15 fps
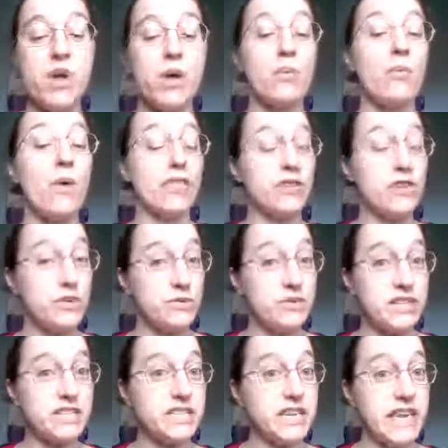whether you
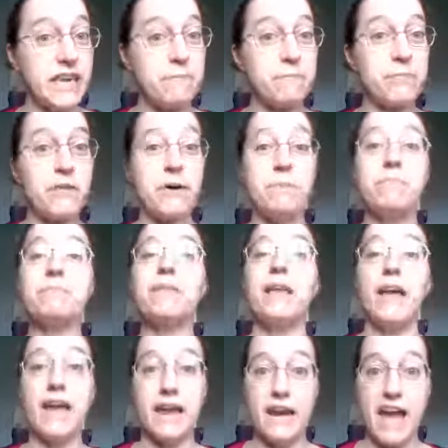need to keep them,
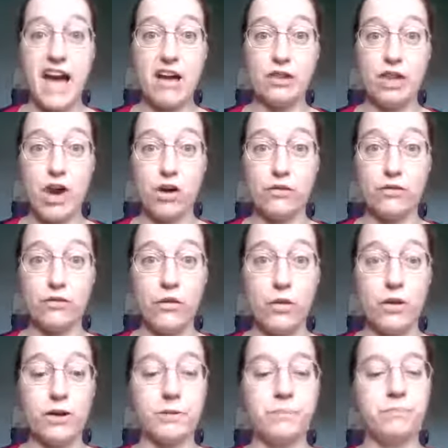and how long
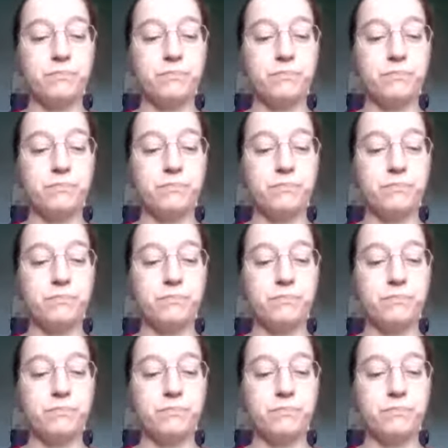for.